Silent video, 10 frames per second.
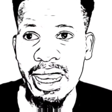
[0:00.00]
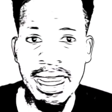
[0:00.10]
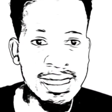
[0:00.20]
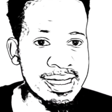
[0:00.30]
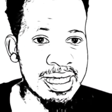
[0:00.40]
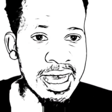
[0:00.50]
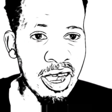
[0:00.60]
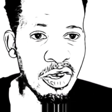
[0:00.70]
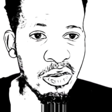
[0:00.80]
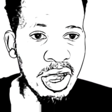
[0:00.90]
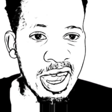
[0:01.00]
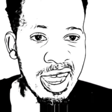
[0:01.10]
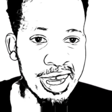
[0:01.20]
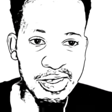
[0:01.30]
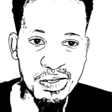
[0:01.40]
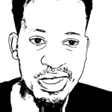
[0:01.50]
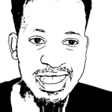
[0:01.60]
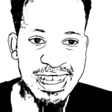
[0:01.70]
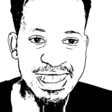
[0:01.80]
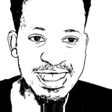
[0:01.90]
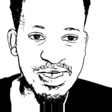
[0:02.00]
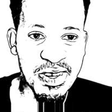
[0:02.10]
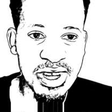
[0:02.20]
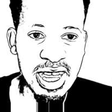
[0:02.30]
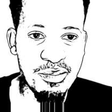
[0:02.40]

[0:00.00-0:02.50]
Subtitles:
let's see how Atootwe's edit is going to come